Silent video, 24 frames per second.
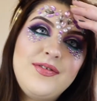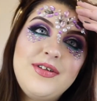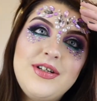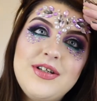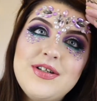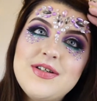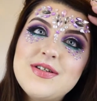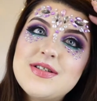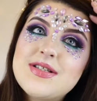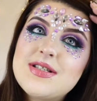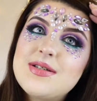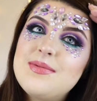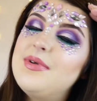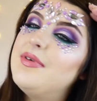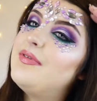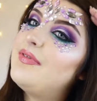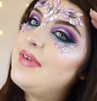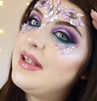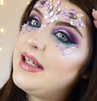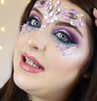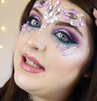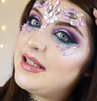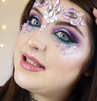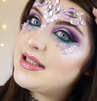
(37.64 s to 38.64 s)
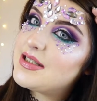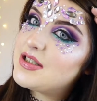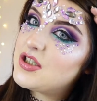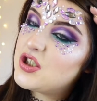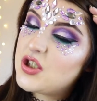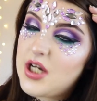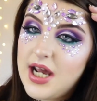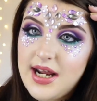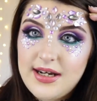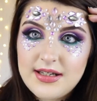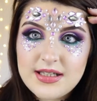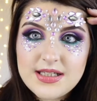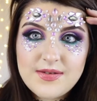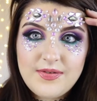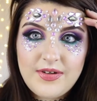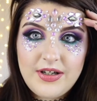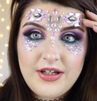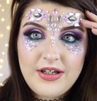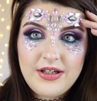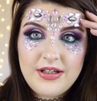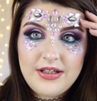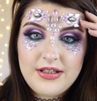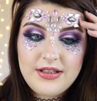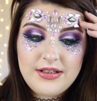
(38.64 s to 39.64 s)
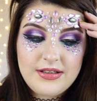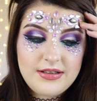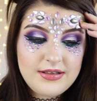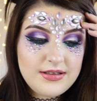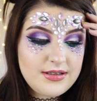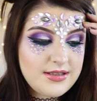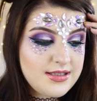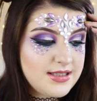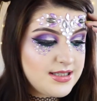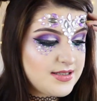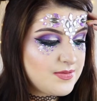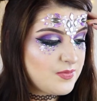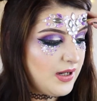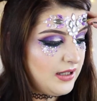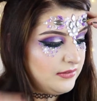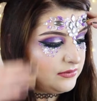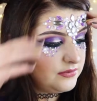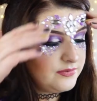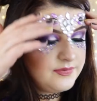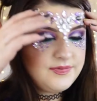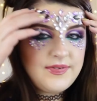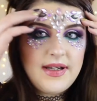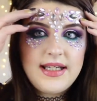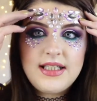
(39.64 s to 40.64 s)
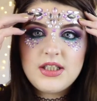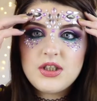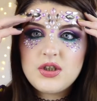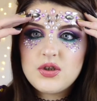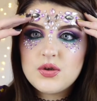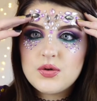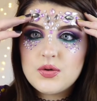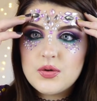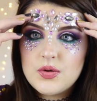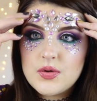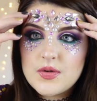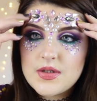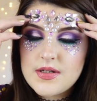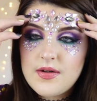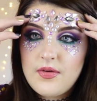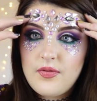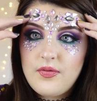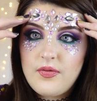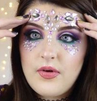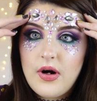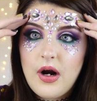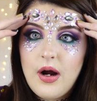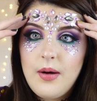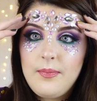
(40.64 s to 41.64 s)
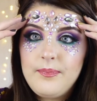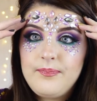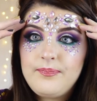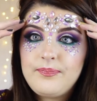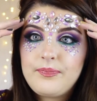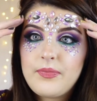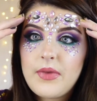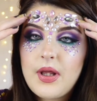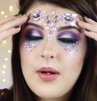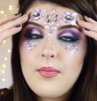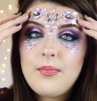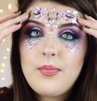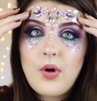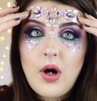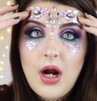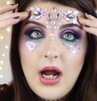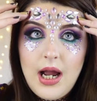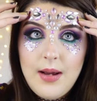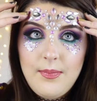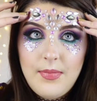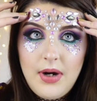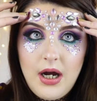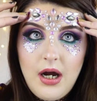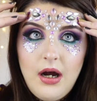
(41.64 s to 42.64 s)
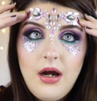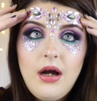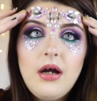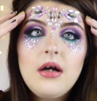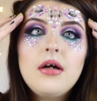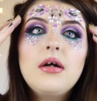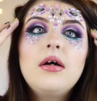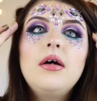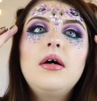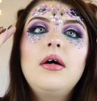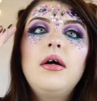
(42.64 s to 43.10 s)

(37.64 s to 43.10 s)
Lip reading: used some of these face jewels from Primark,